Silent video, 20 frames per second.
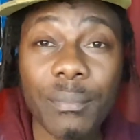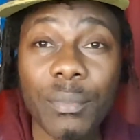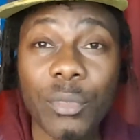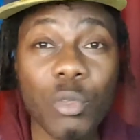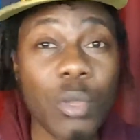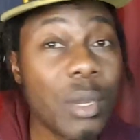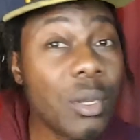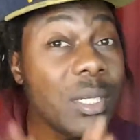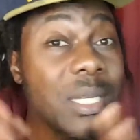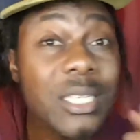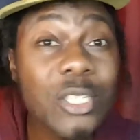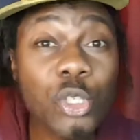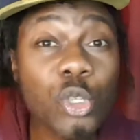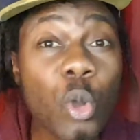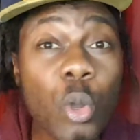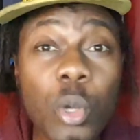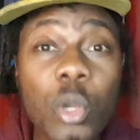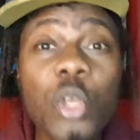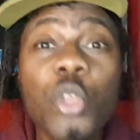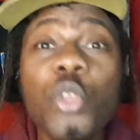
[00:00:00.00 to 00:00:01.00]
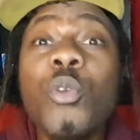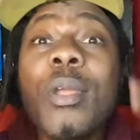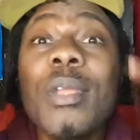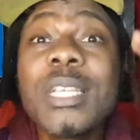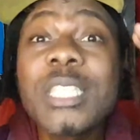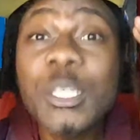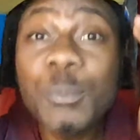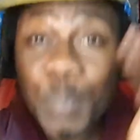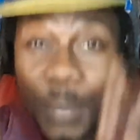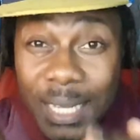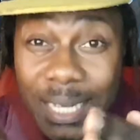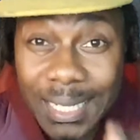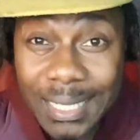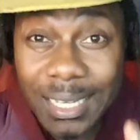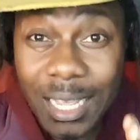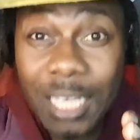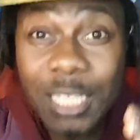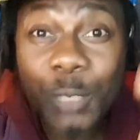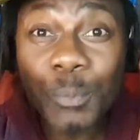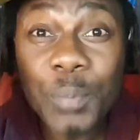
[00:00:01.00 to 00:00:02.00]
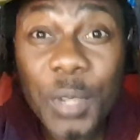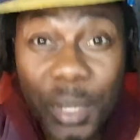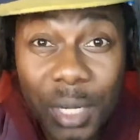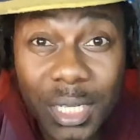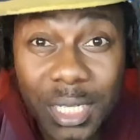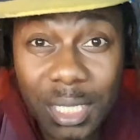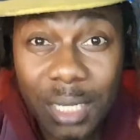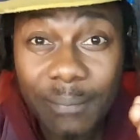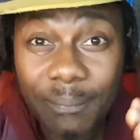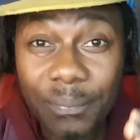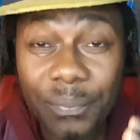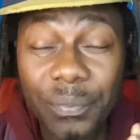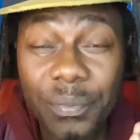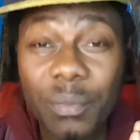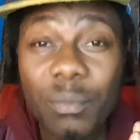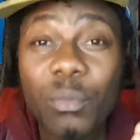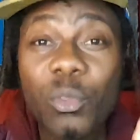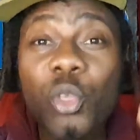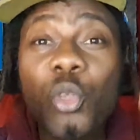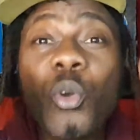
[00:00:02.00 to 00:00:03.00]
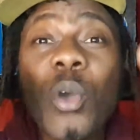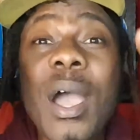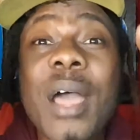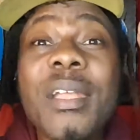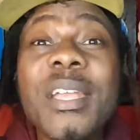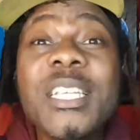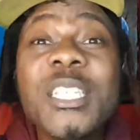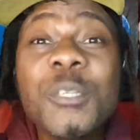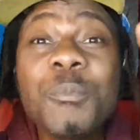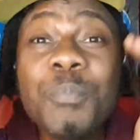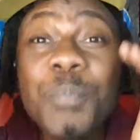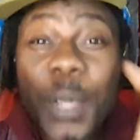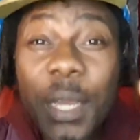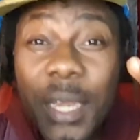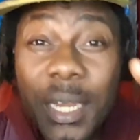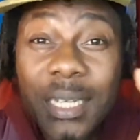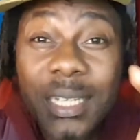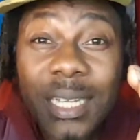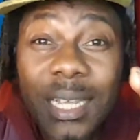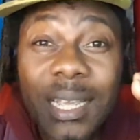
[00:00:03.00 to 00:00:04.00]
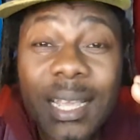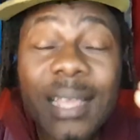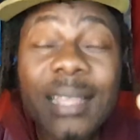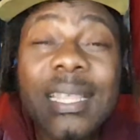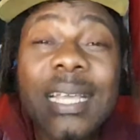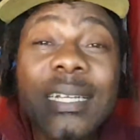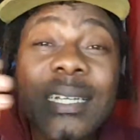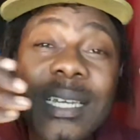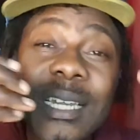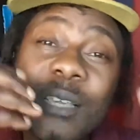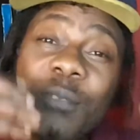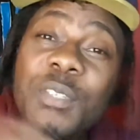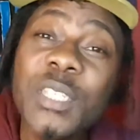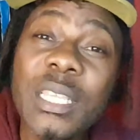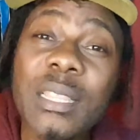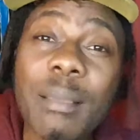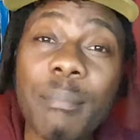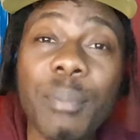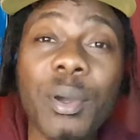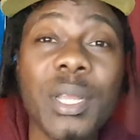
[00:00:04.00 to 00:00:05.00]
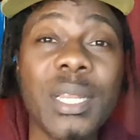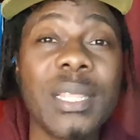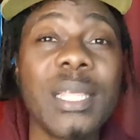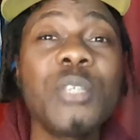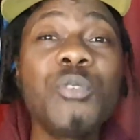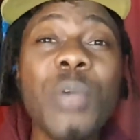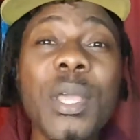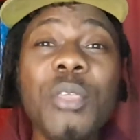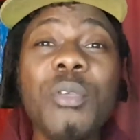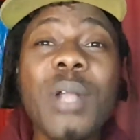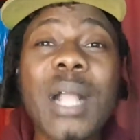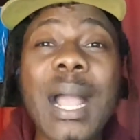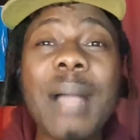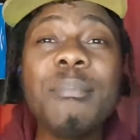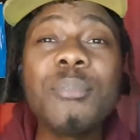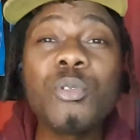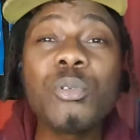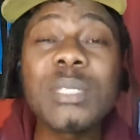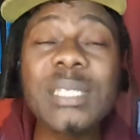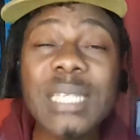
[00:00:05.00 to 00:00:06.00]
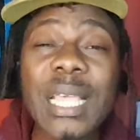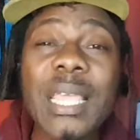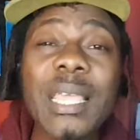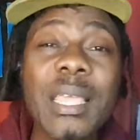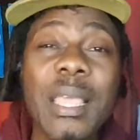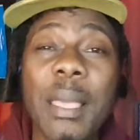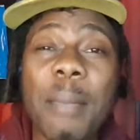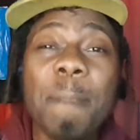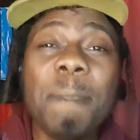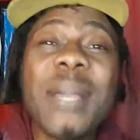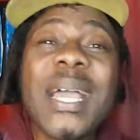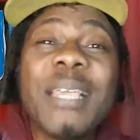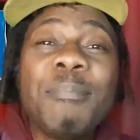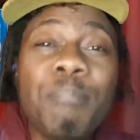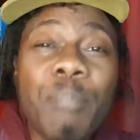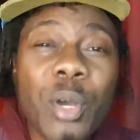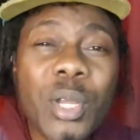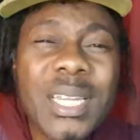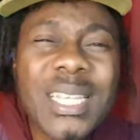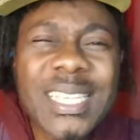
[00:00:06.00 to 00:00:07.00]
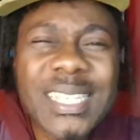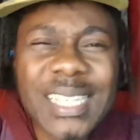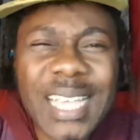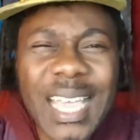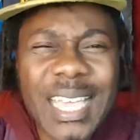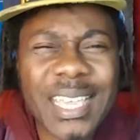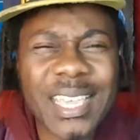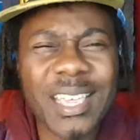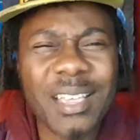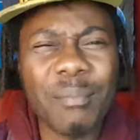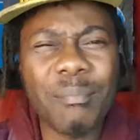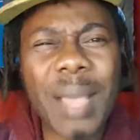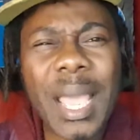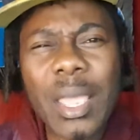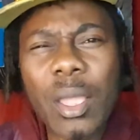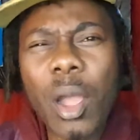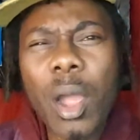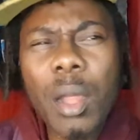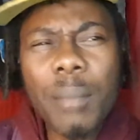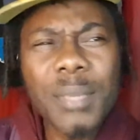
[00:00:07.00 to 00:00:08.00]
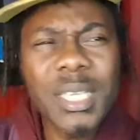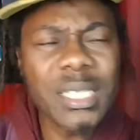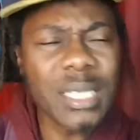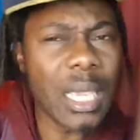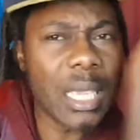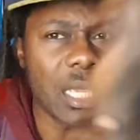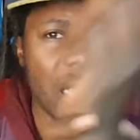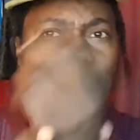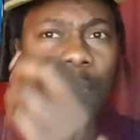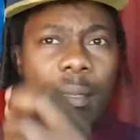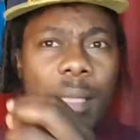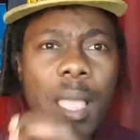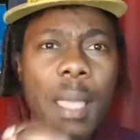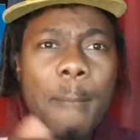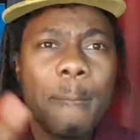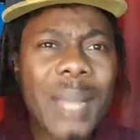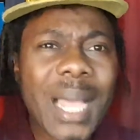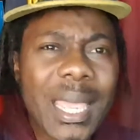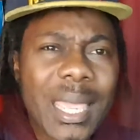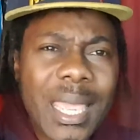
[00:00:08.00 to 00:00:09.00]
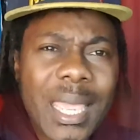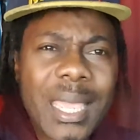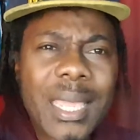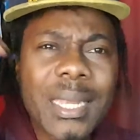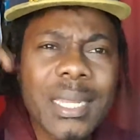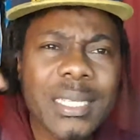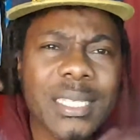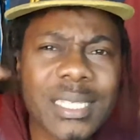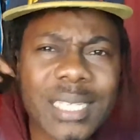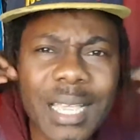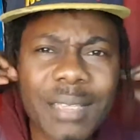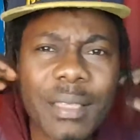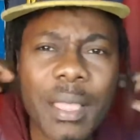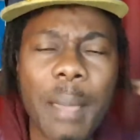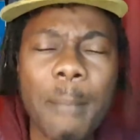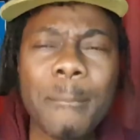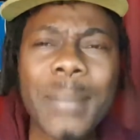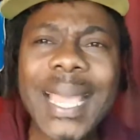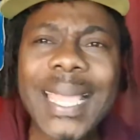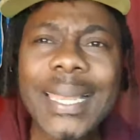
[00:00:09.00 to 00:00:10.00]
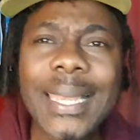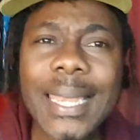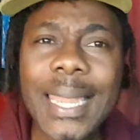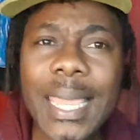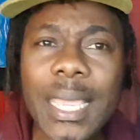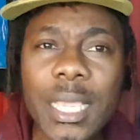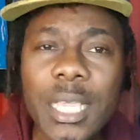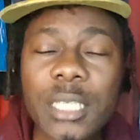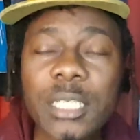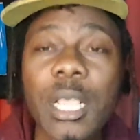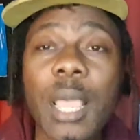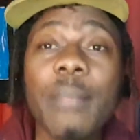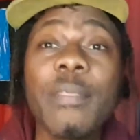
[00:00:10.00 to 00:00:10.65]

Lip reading: You are not a soul, you are a spirit, a spirit. You are a spirit that lives in the body. That's why you come to say, my body is aching, my arm is aching, my head is, my leg is.